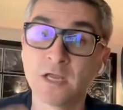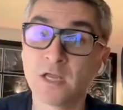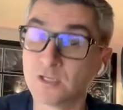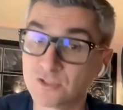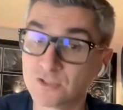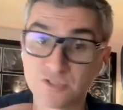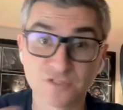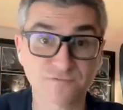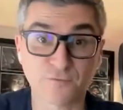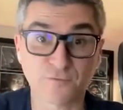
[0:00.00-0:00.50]

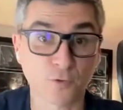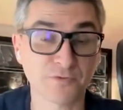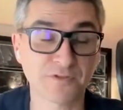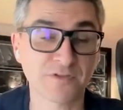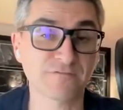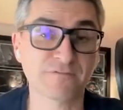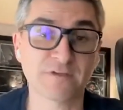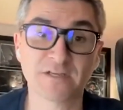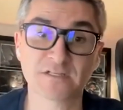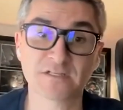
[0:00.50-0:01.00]
just follow the
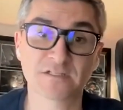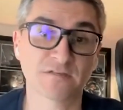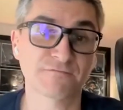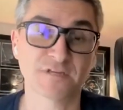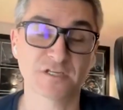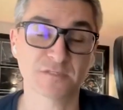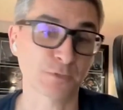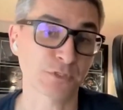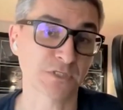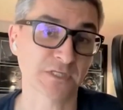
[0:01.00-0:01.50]
advice that
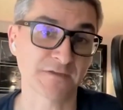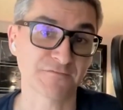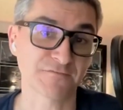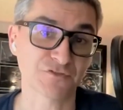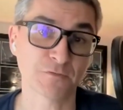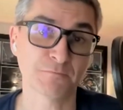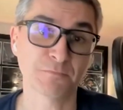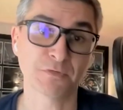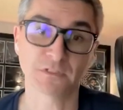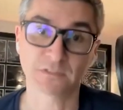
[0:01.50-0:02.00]
Facebook gives
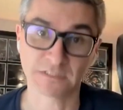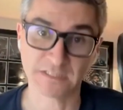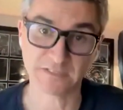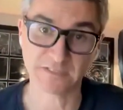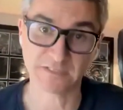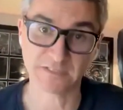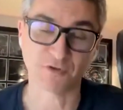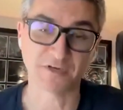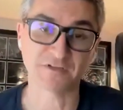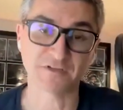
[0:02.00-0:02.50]
you, but leave
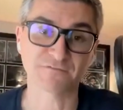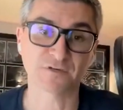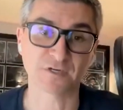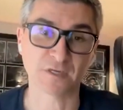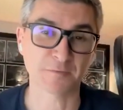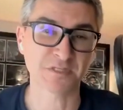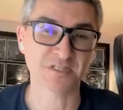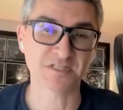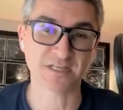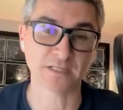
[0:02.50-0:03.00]
it running for,
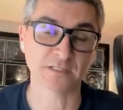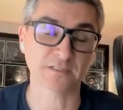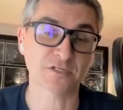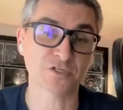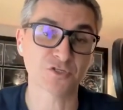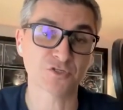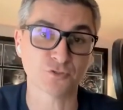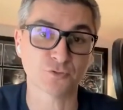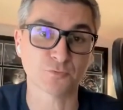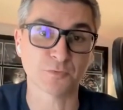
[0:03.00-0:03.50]
I would say, at
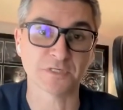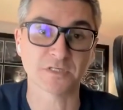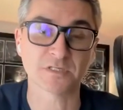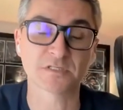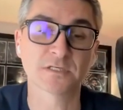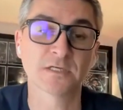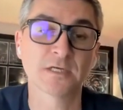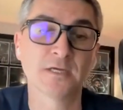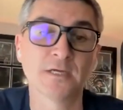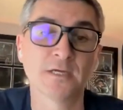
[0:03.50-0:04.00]
least 2
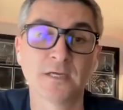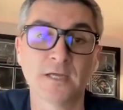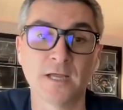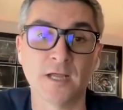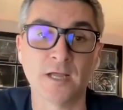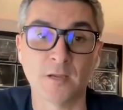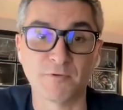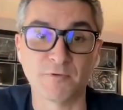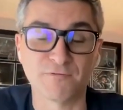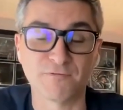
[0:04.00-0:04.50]
weeks
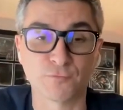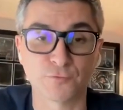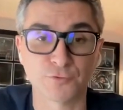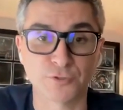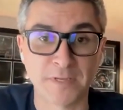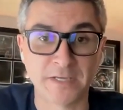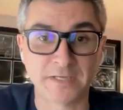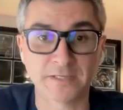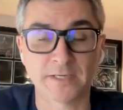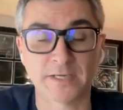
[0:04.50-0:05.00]
before
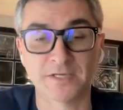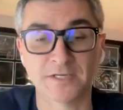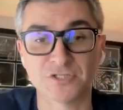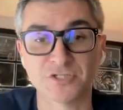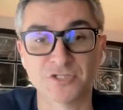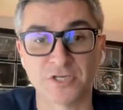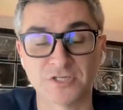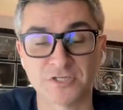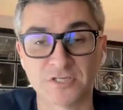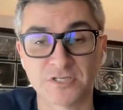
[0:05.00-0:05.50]
you make any
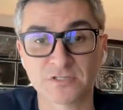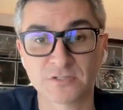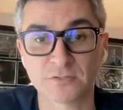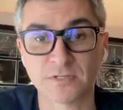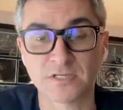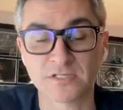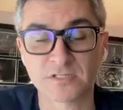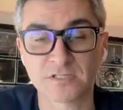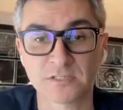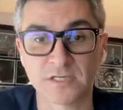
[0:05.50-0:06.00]
changes. So
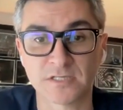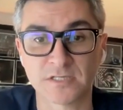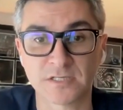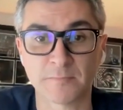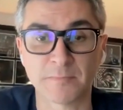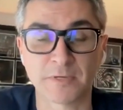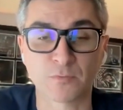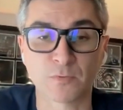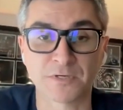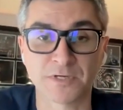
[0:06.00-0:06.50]
that's a
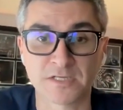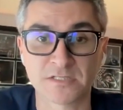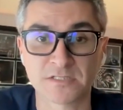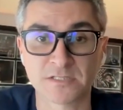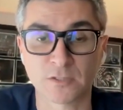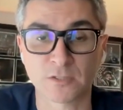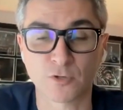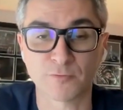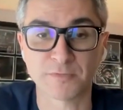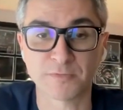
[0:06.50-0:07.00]
big one that I
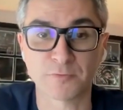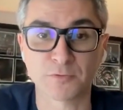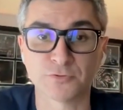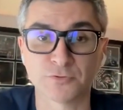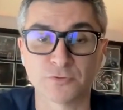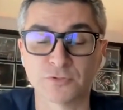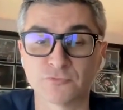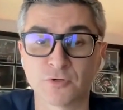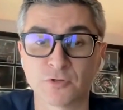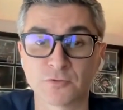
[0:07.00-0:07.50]
see a lot of people
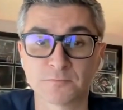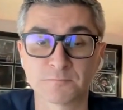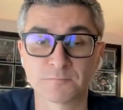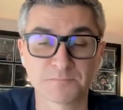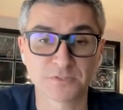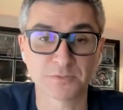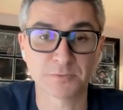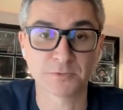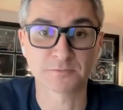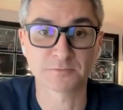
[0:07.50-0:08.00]
doing wrong,
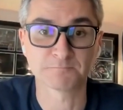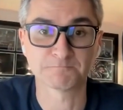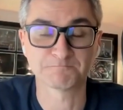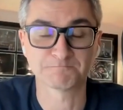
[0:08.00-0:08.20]
to be honest.